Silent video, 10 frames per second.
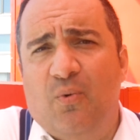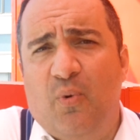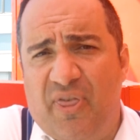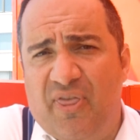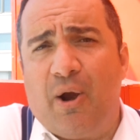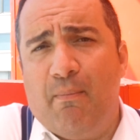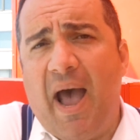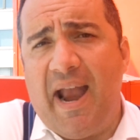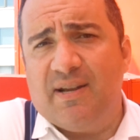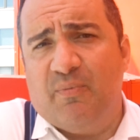with their
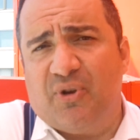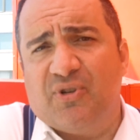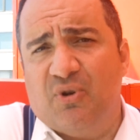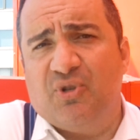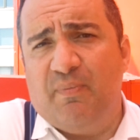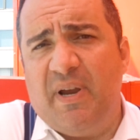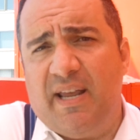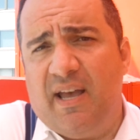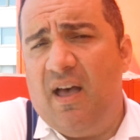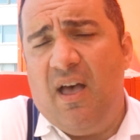might and with their social
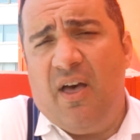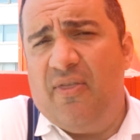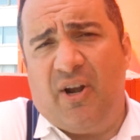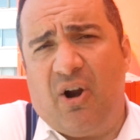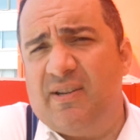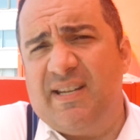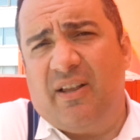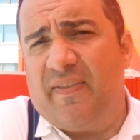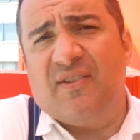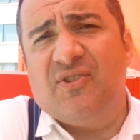media that aren't
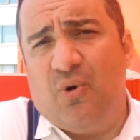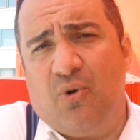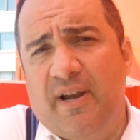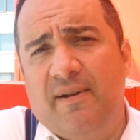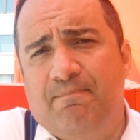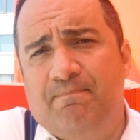telling that story.